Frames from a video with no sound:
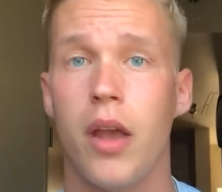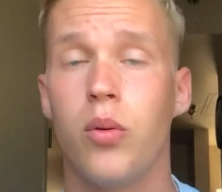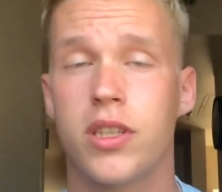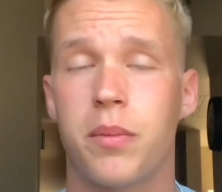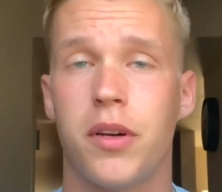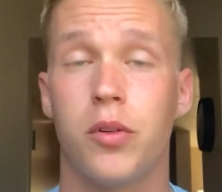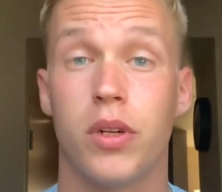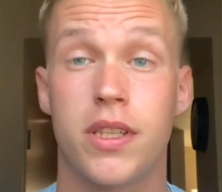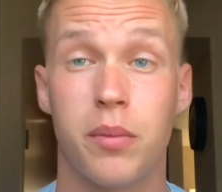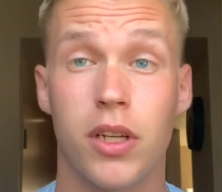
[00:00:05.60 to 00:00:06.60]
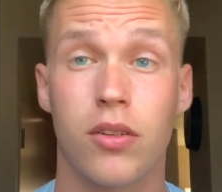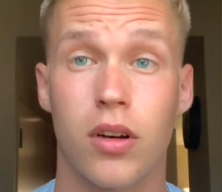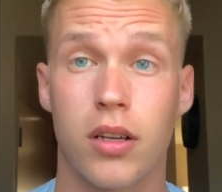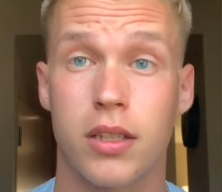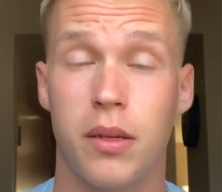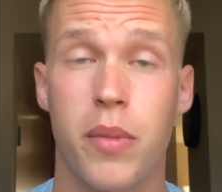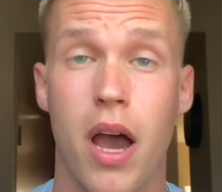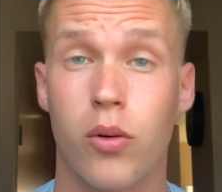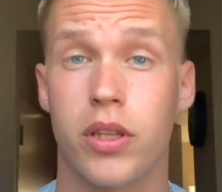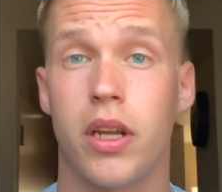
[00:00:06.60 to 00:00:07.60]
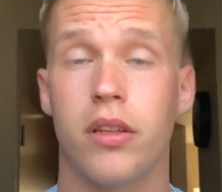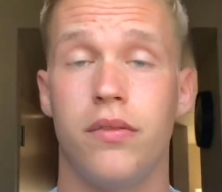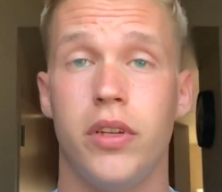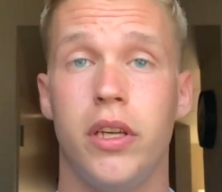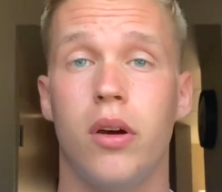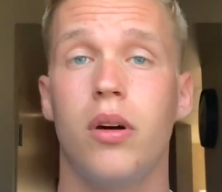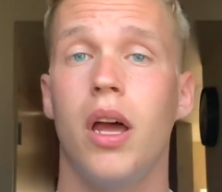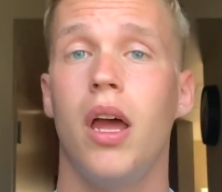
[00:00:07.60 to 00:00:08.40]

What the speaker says: What's up, everyone? Simeon Kurowski back with another video.